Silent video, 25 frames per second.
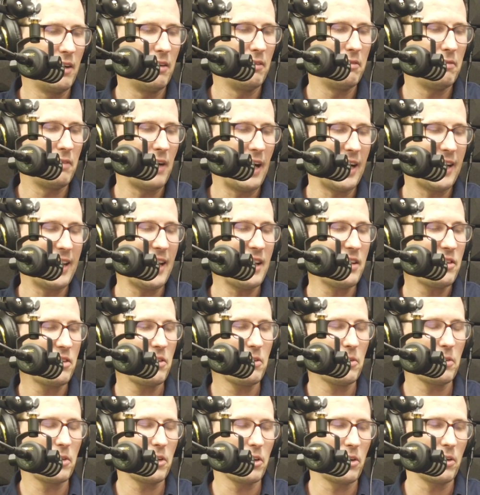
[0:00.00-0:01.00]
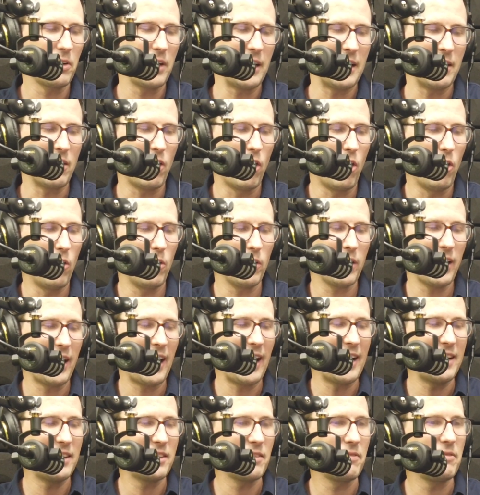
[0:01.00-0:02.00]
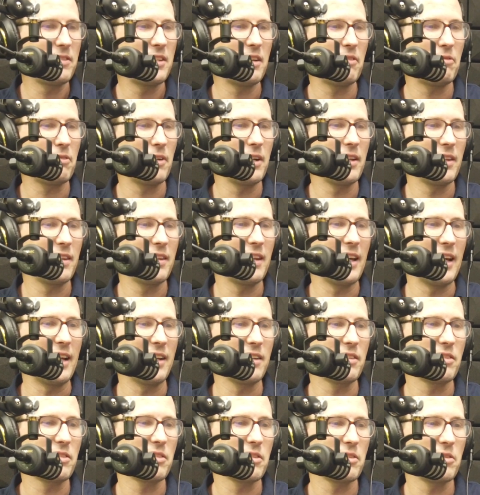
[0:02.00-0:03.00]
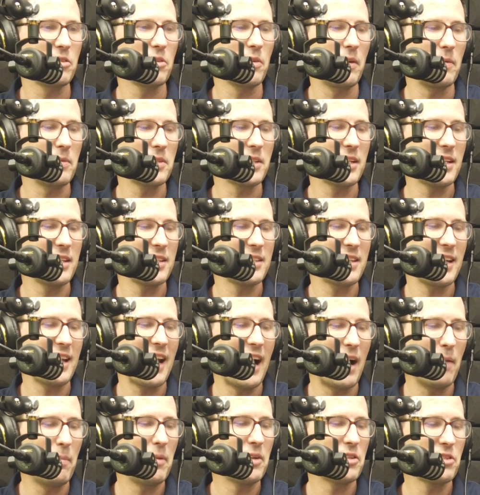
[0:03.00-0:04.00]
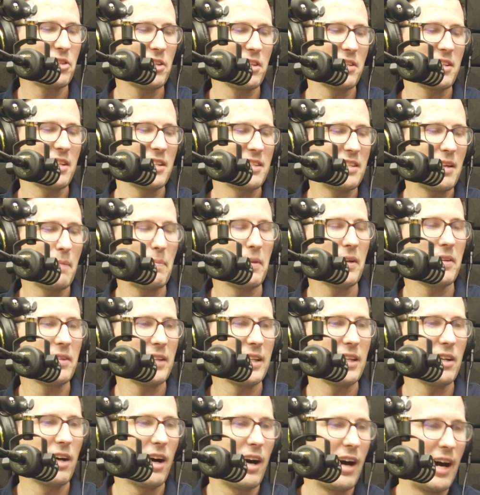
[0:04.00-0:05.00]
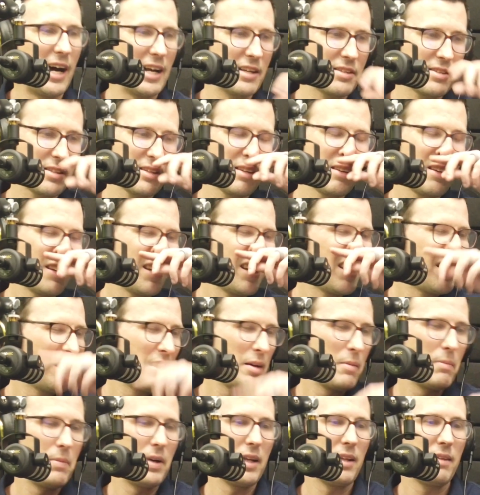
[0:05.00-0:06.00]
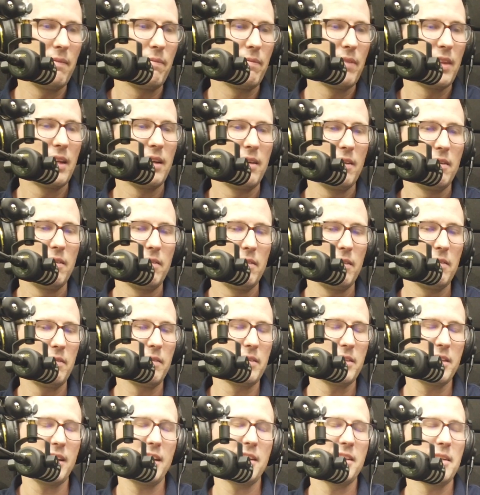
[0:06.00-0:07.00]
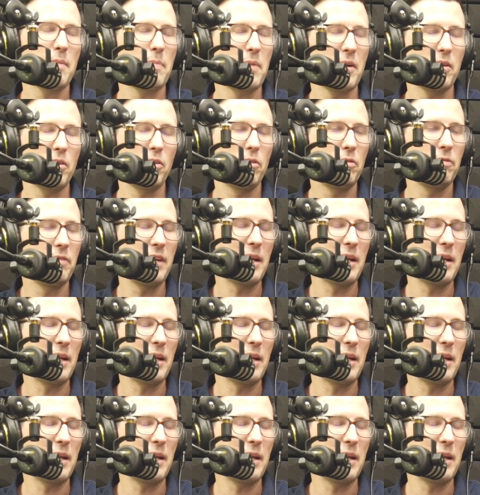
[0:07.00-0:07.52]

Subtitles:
of, I guess you're in all kinds of different things. So I was going to say, how much does it typically cost But let's say a typical